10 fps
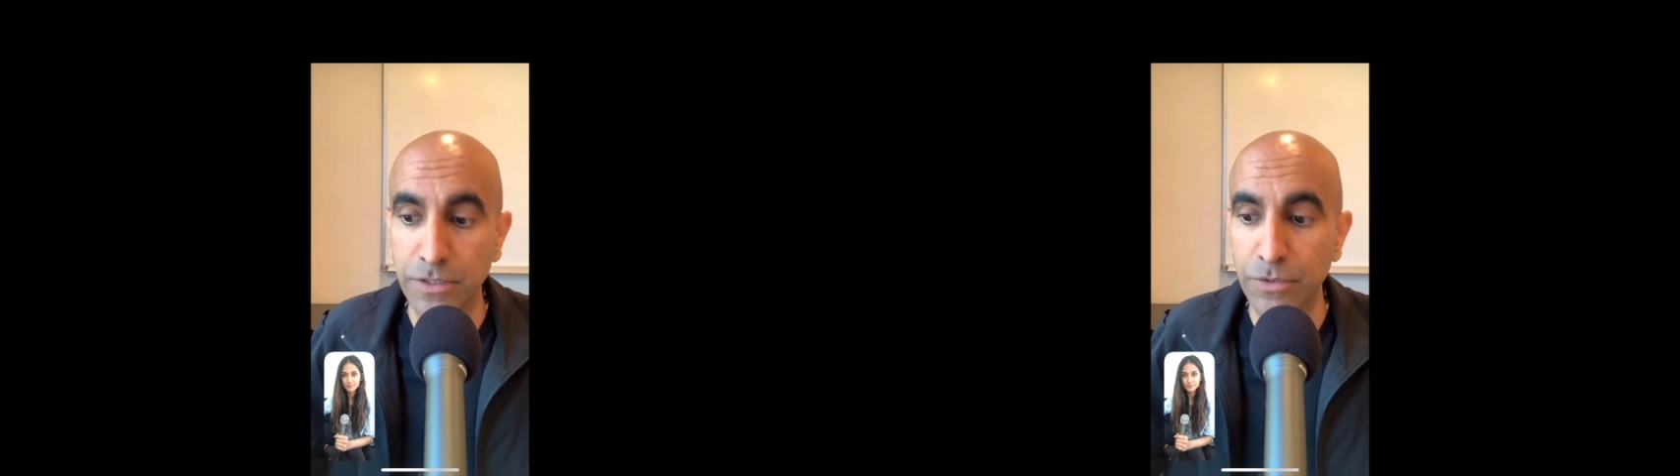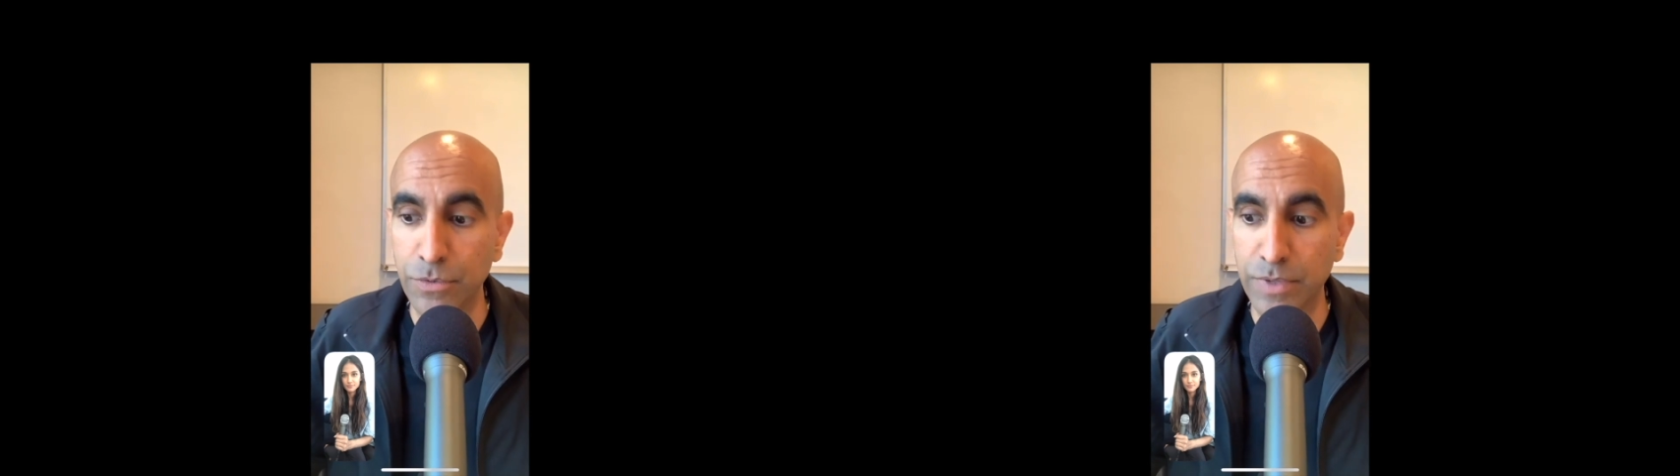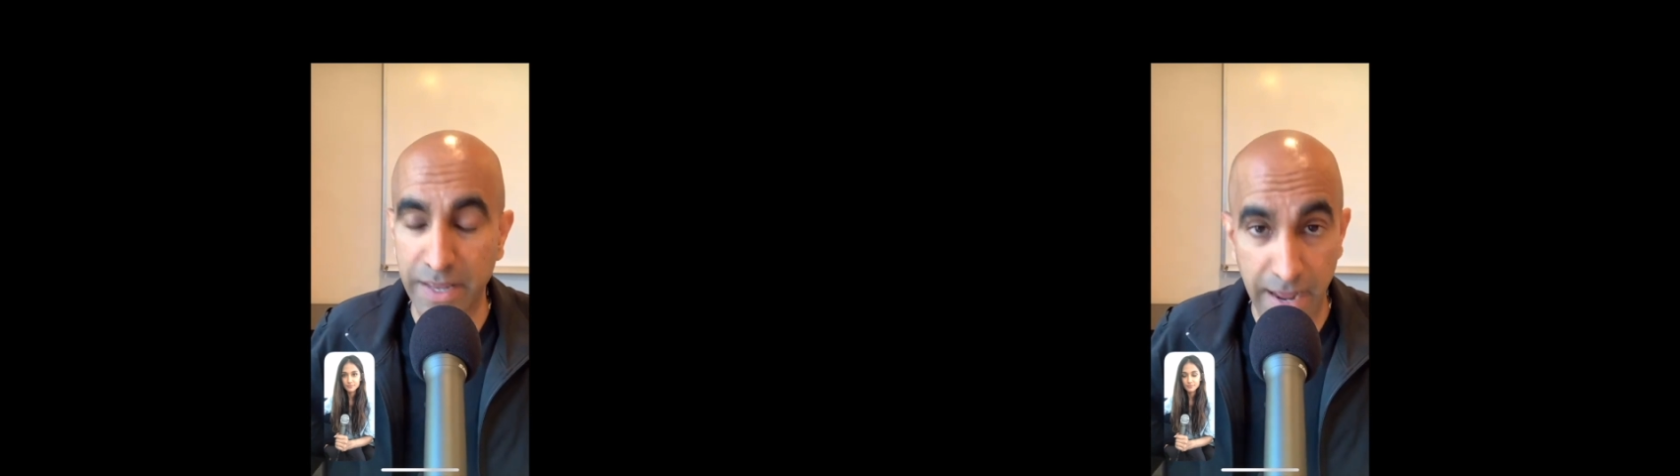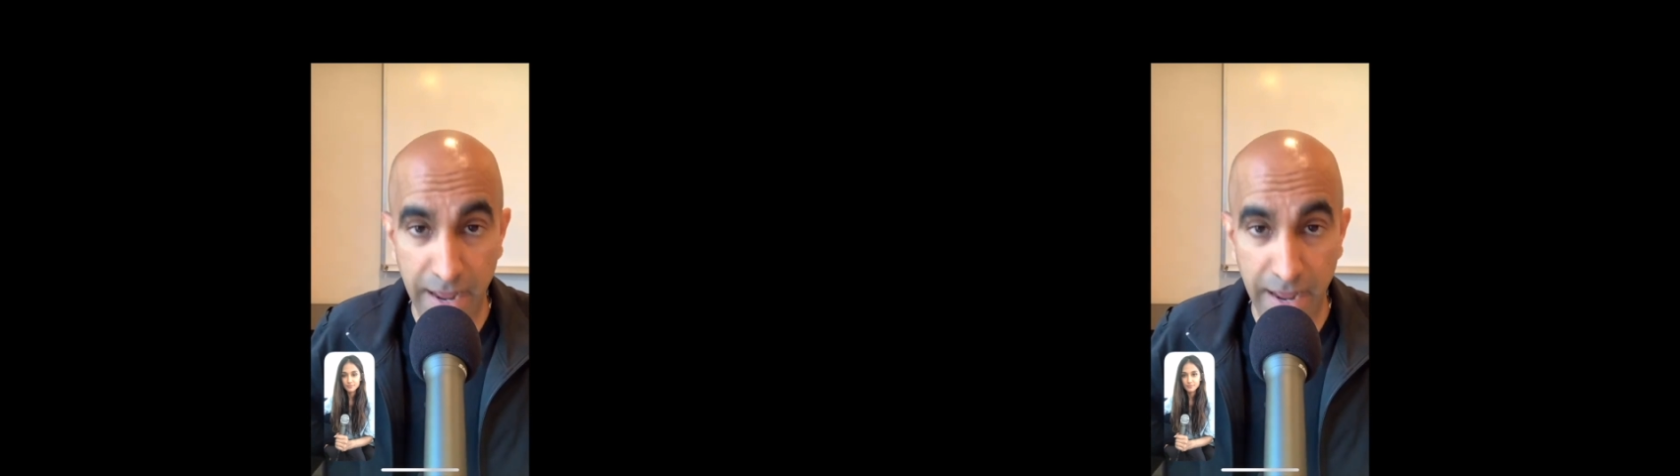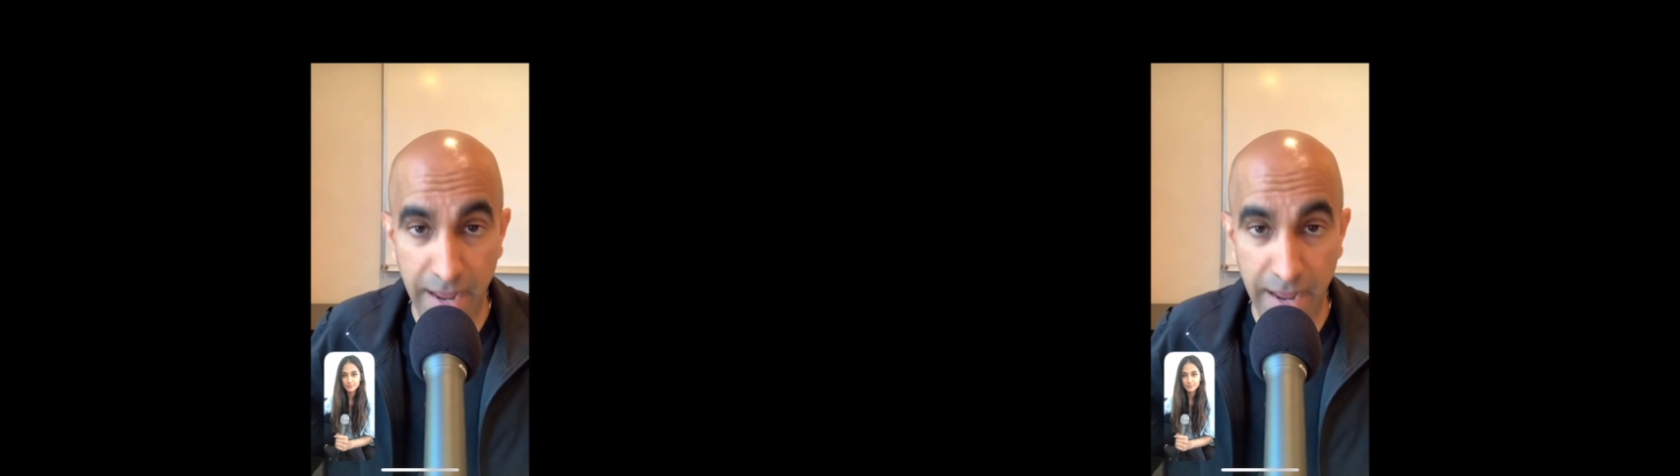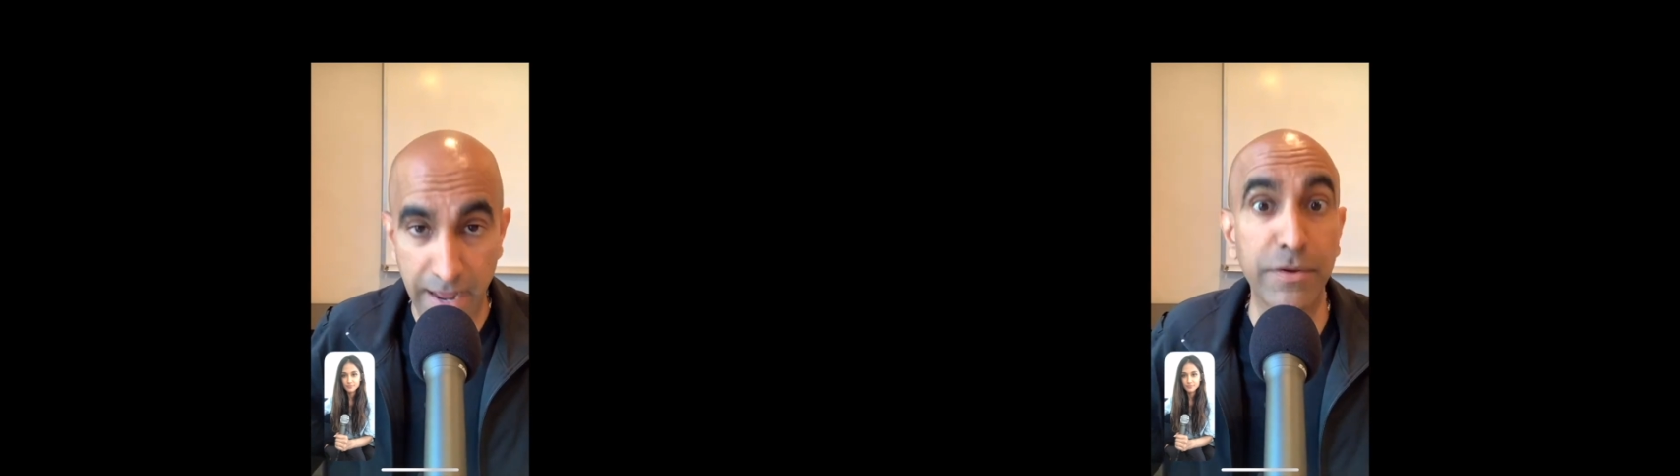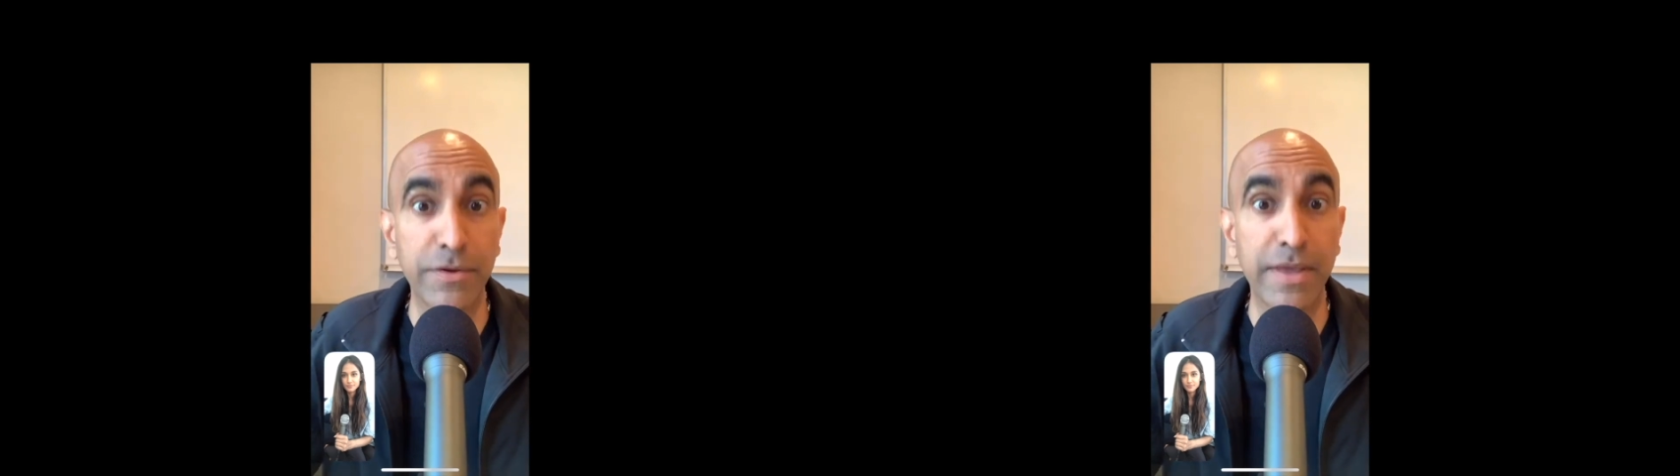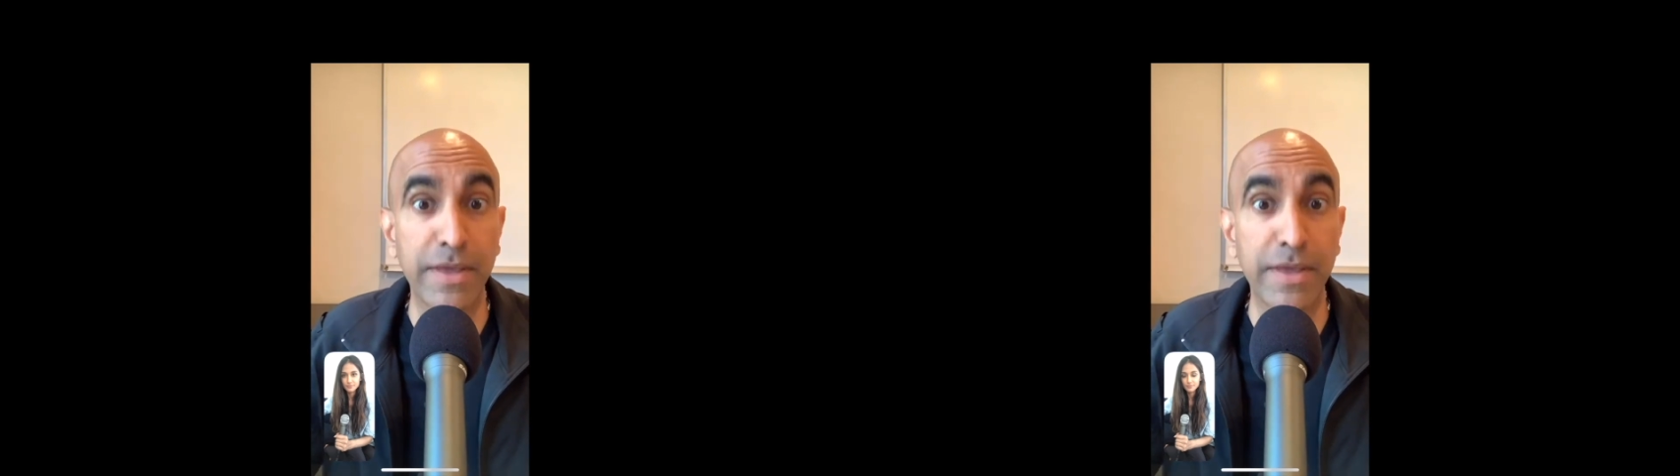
you cannot get it and you can't